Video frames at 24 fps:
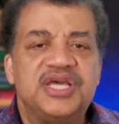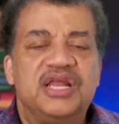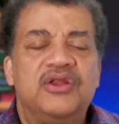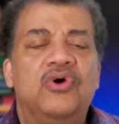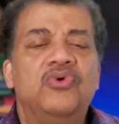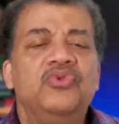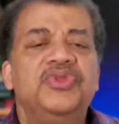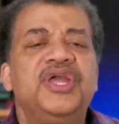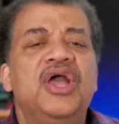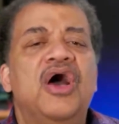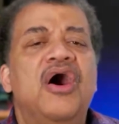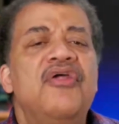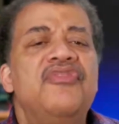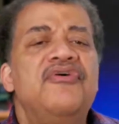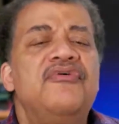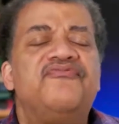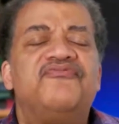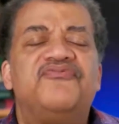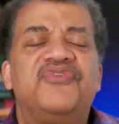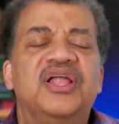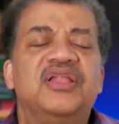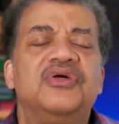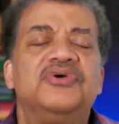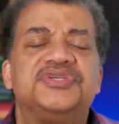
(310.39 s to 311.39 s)
that only other
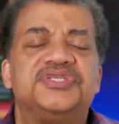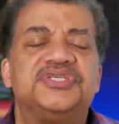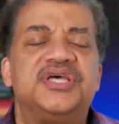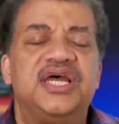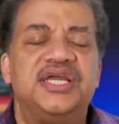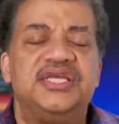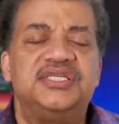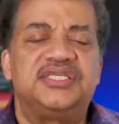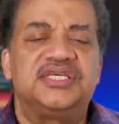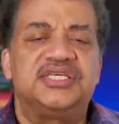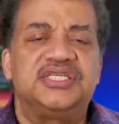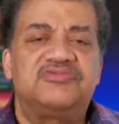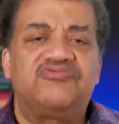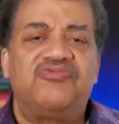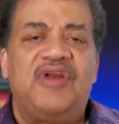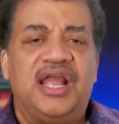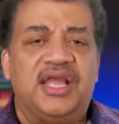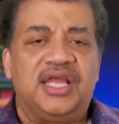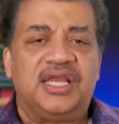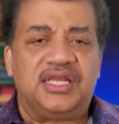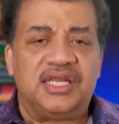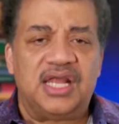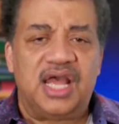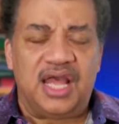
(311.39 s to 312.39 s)
fellow scientists
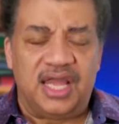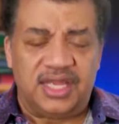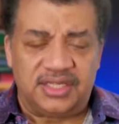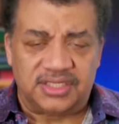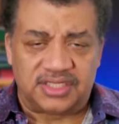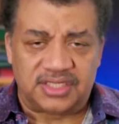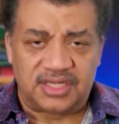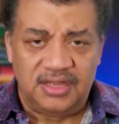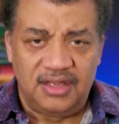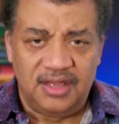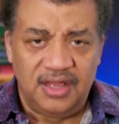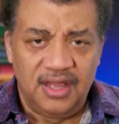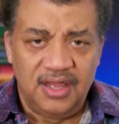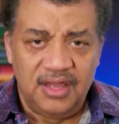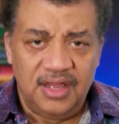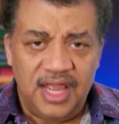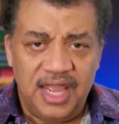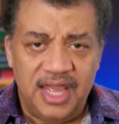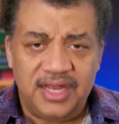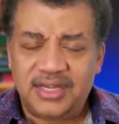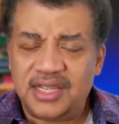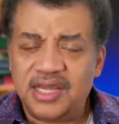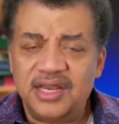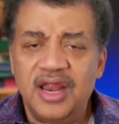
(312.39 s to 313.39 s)
recognize
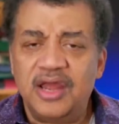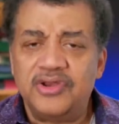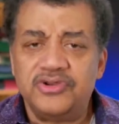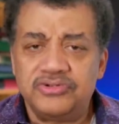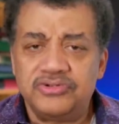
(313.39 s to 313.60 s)
and can